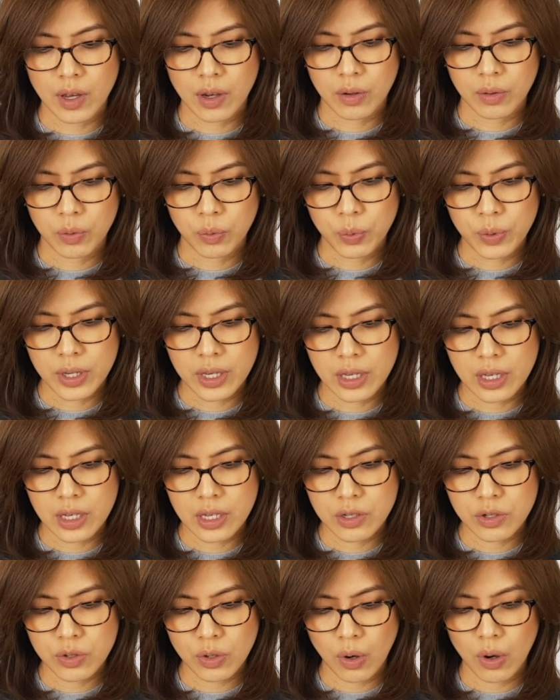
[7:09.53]

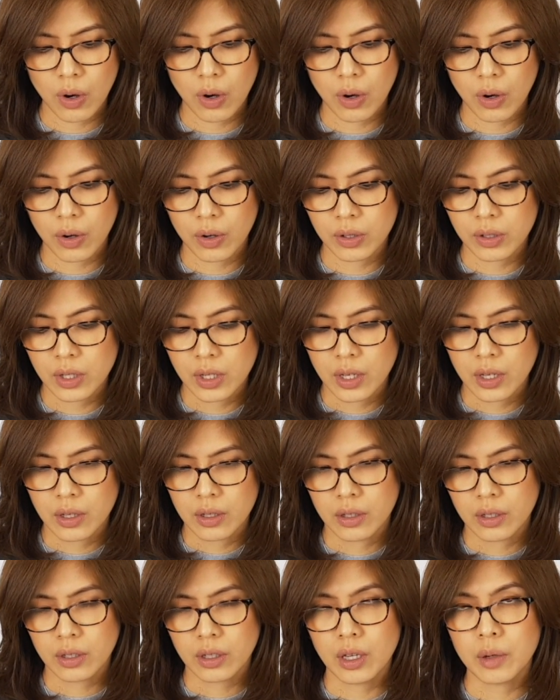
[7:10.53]
we saw
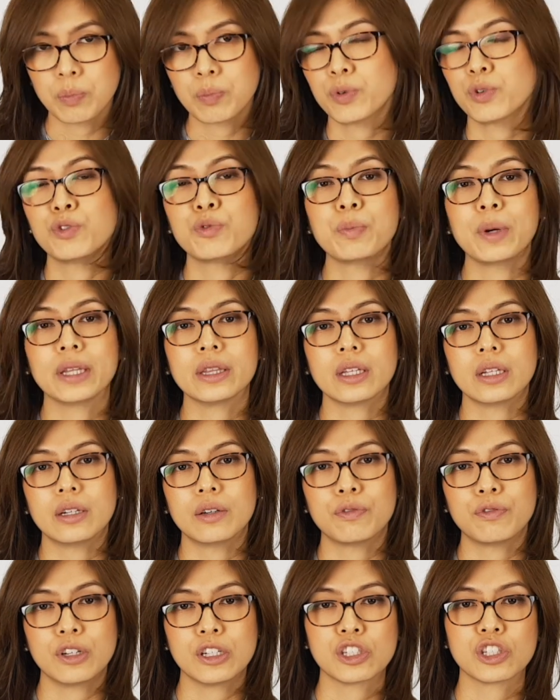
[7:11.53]
improvement in
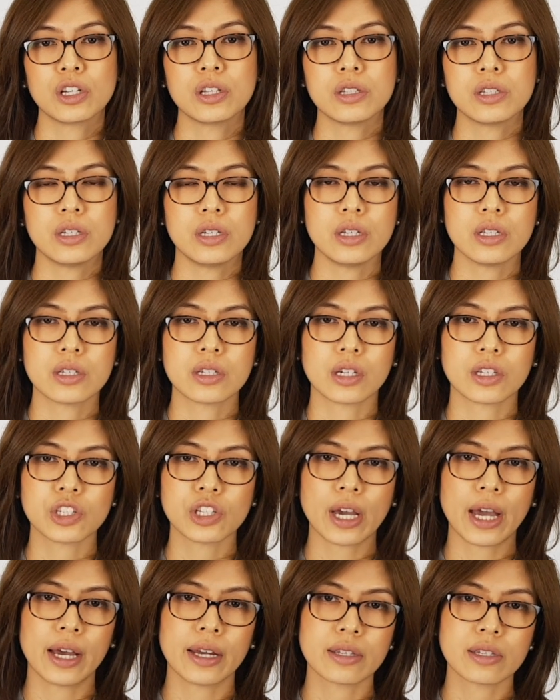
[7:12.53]
efficiency,
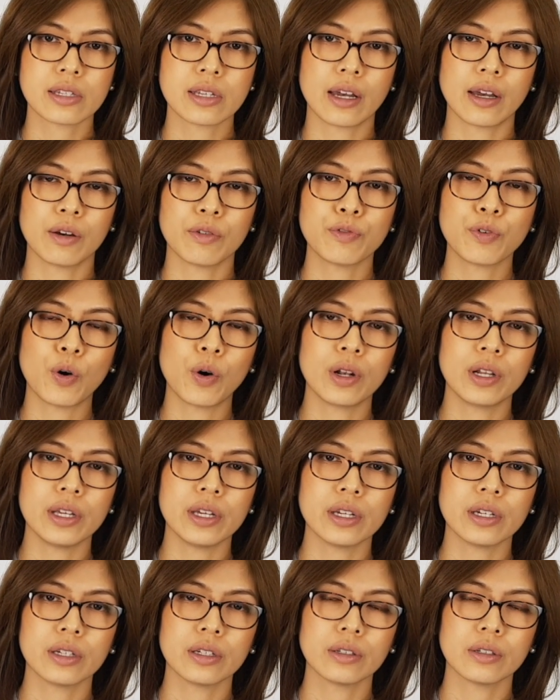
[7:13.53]
such as
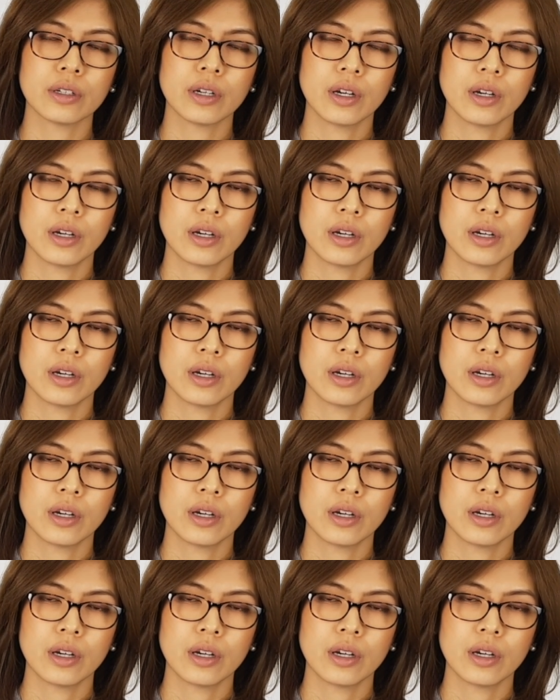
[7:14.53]
falling